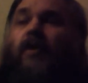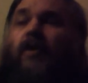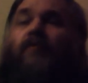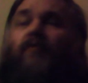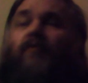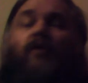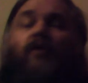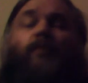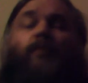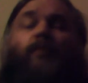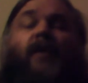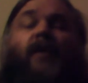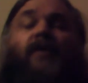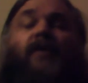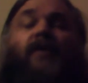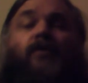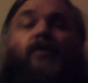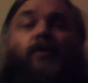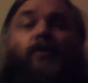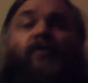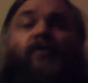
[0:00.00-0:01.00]
There's
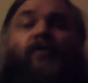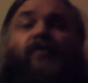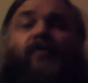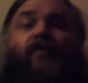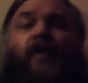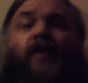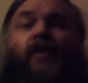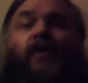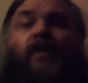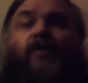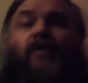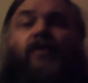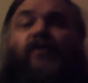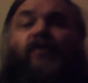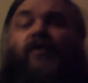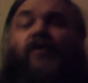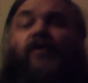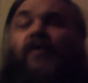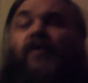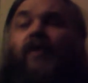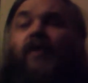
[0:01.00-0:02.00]
places where the videos
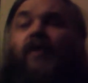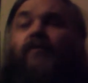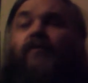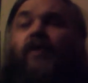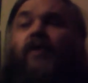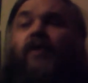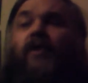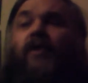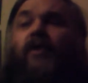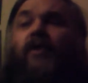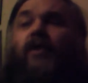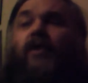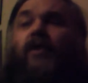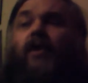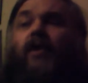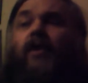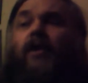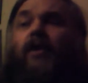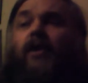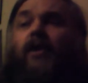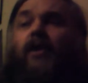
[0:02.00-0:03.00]
fit, and I think
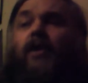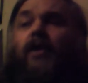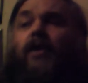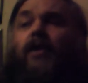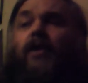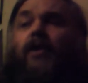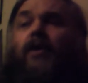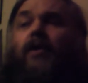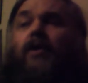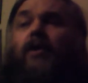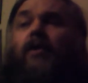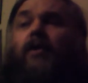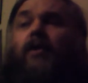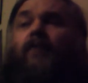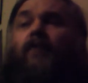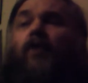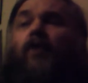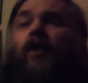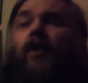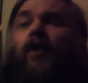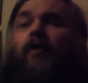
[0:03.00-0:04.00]

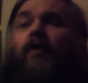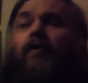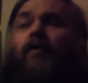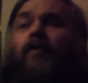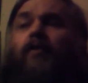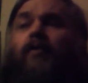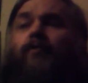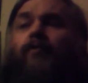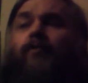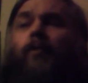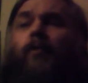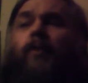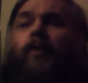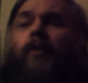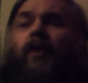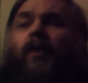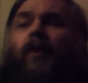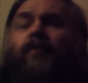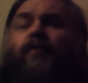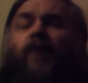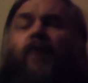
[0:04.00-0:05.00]
you've probably
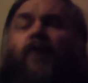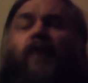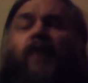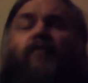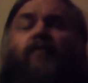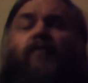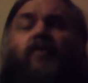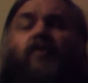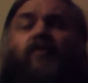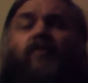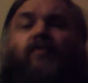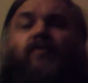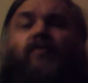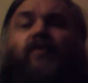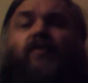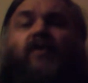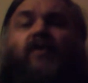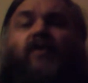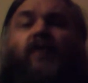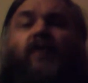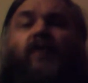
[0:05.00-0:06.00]
got to find the
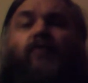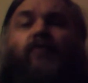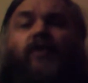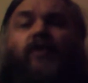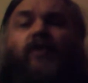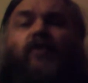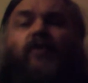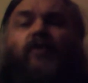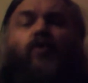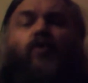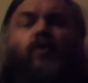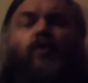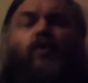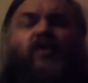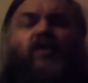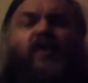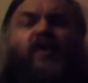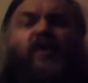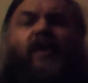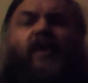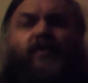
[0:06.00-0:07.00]
stuff which is your
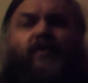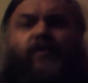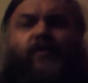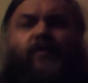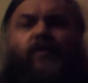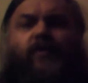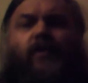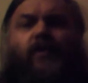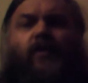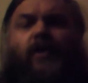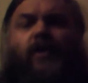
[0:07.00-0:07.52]
stuff.